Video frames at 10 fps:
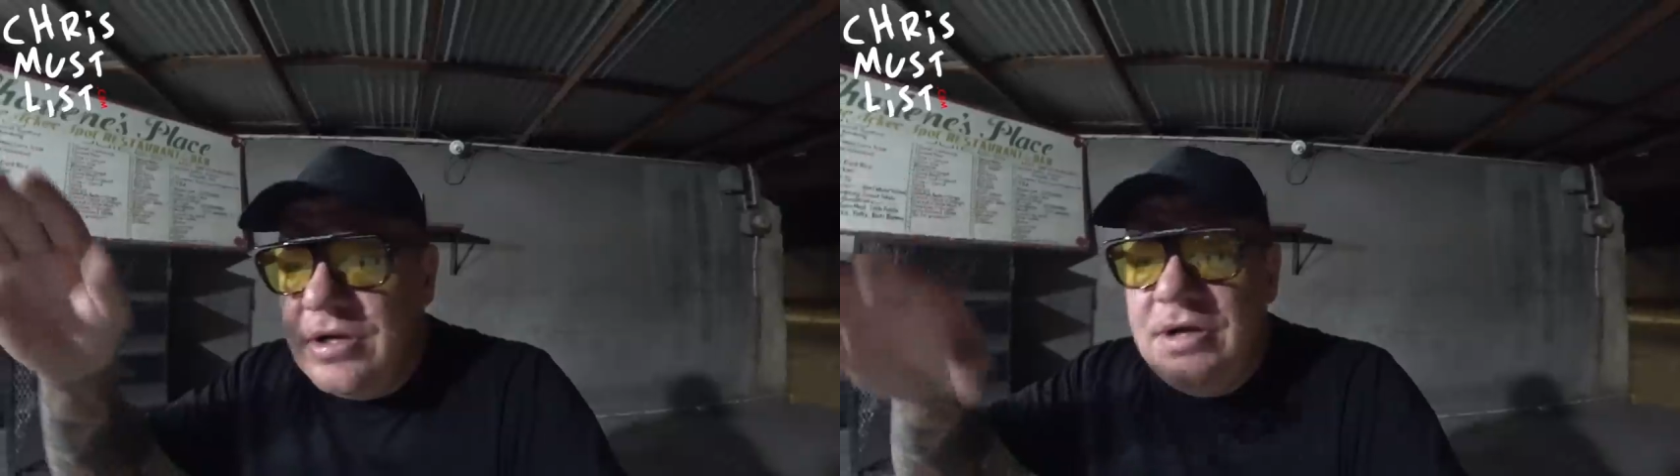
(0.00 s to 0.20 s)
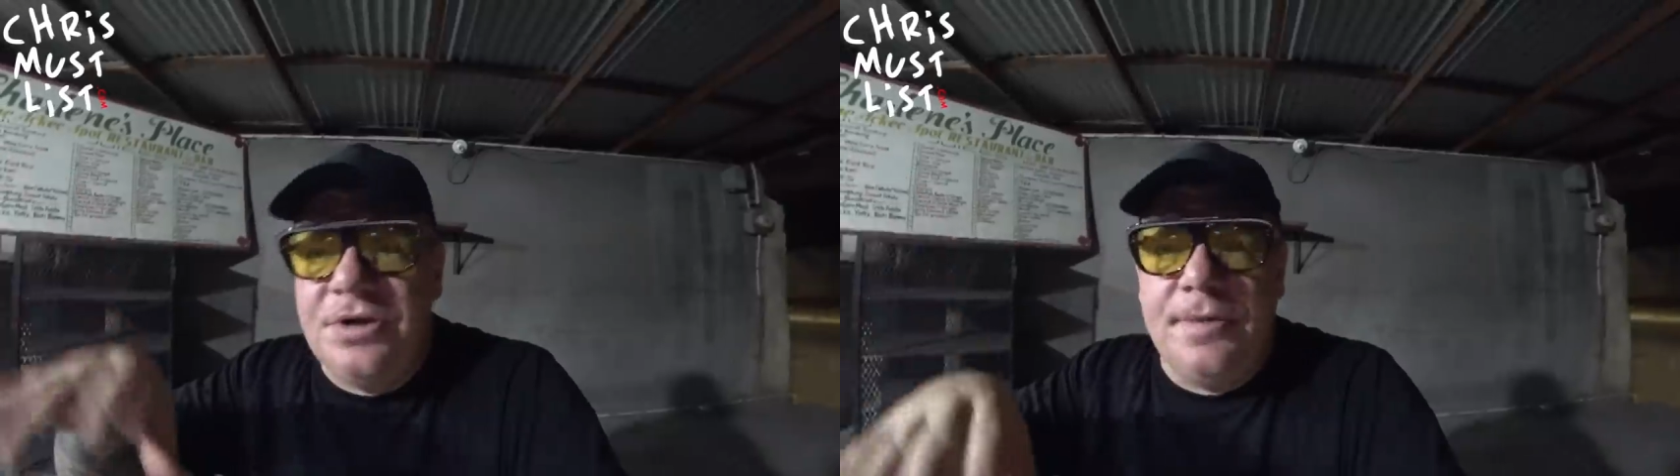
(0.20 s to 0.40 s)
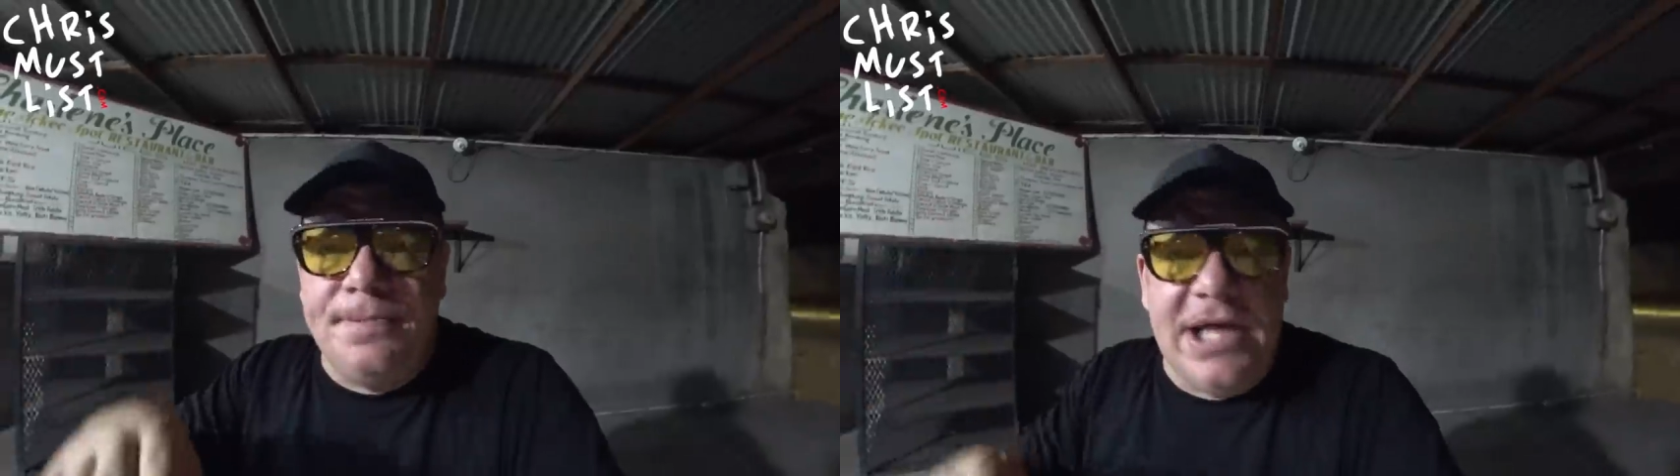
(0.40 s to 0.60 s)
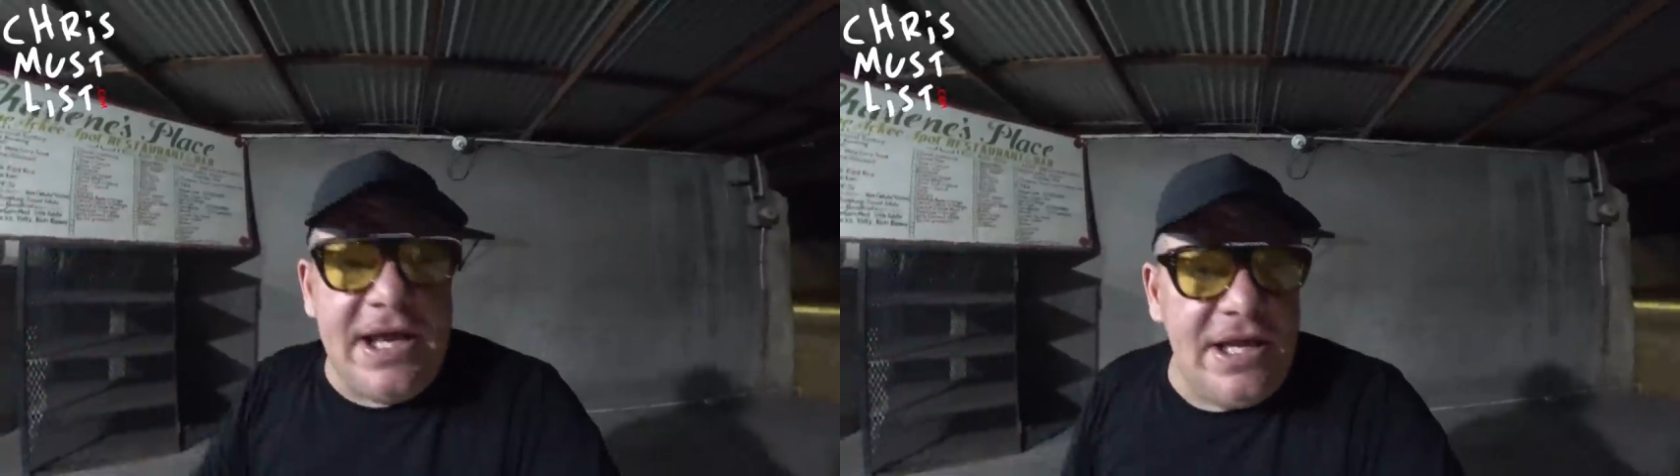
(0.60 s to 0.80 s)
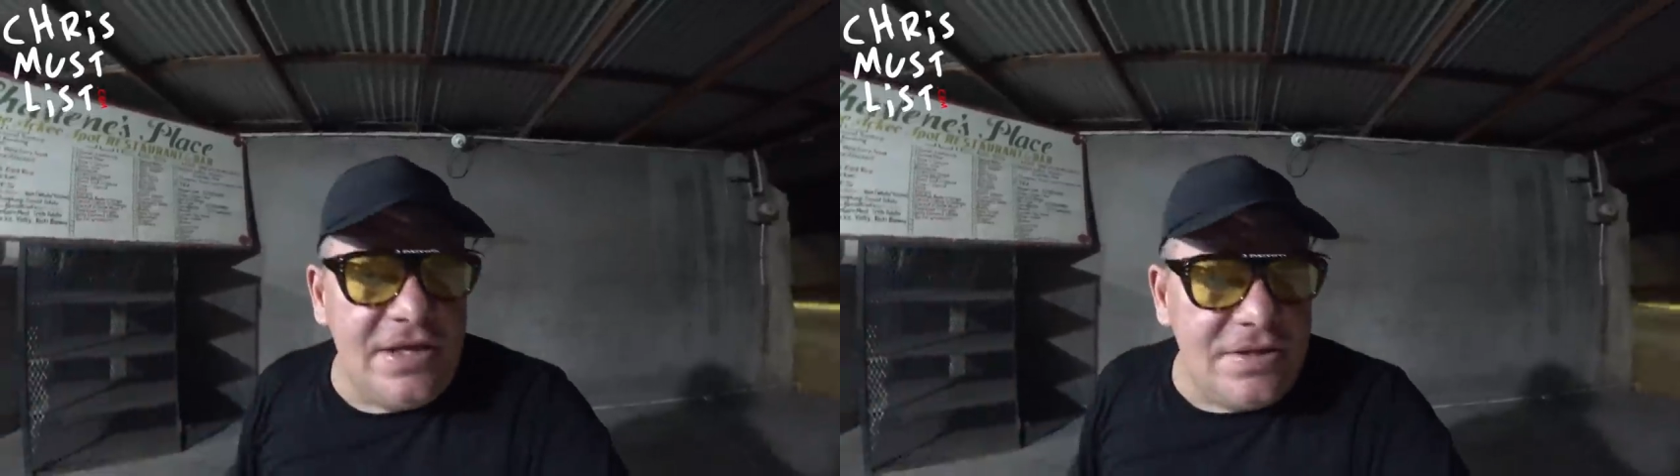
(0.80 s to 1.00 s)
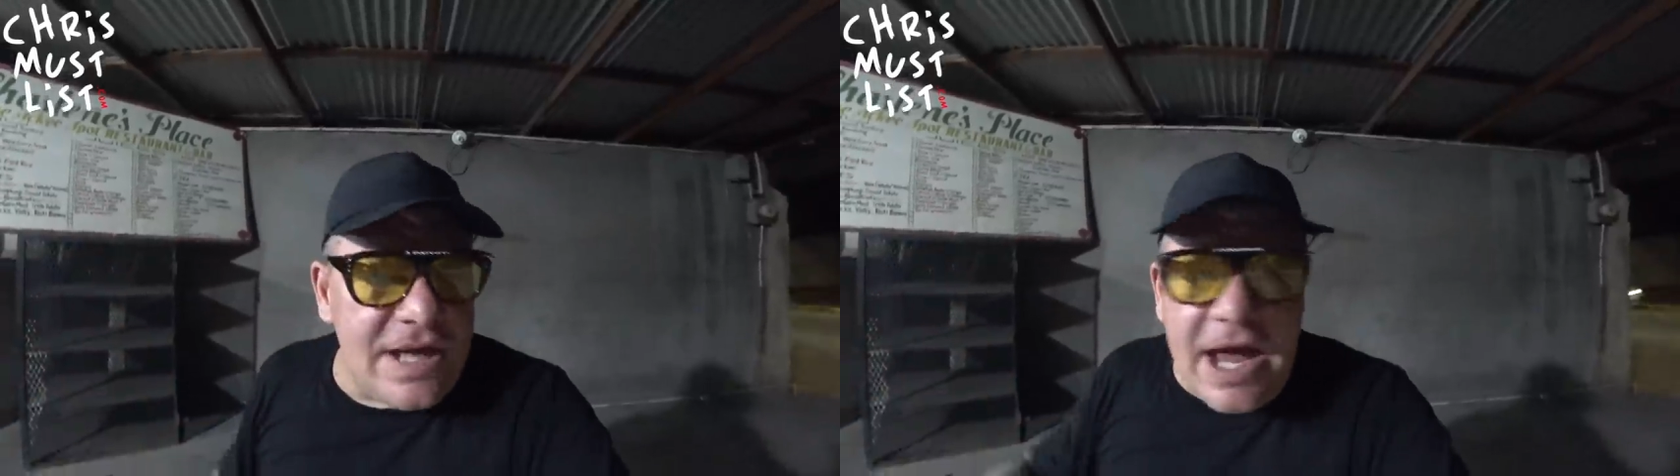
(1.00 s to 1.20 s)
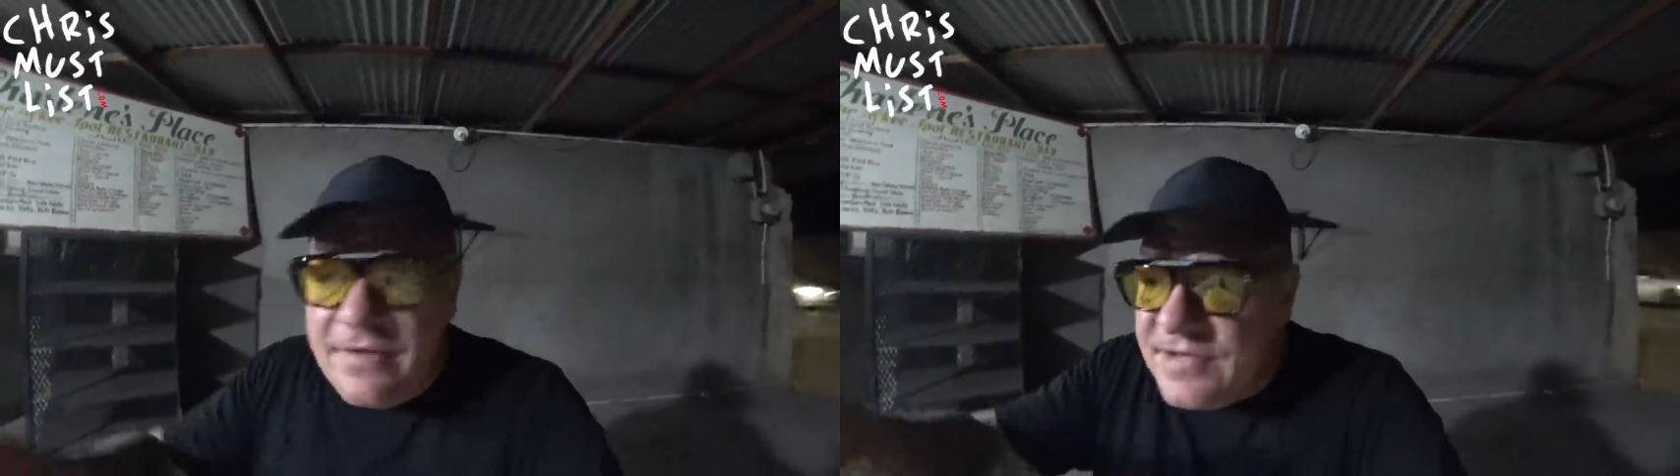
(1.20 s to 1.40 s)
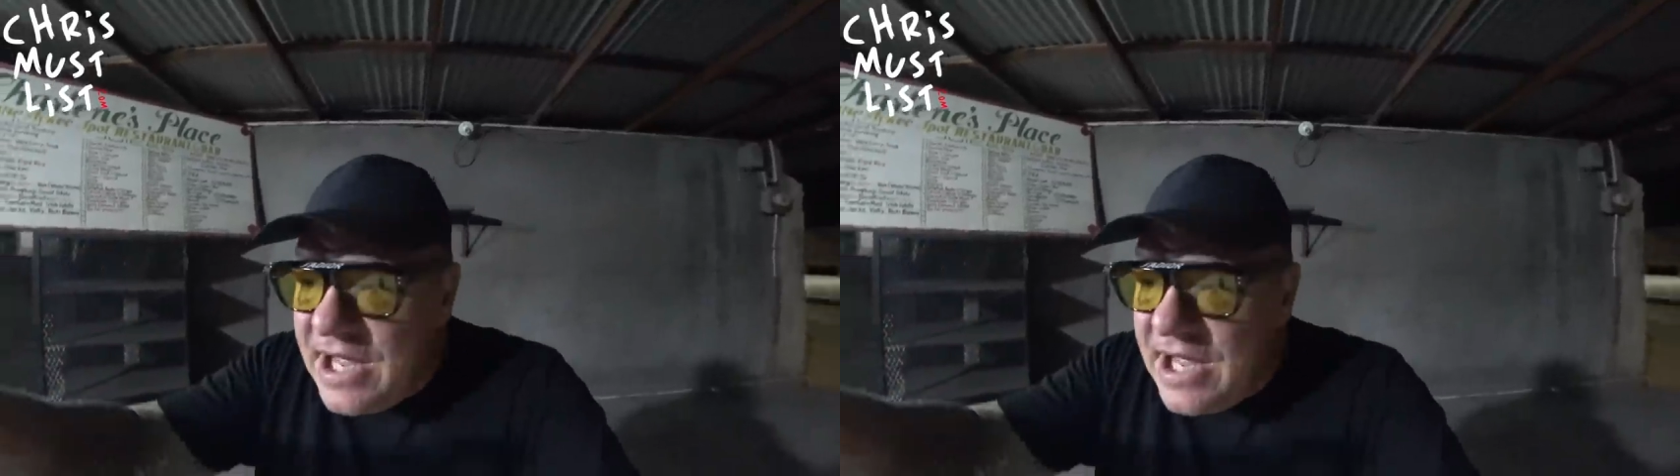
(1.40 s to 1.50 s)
in another planet. Half of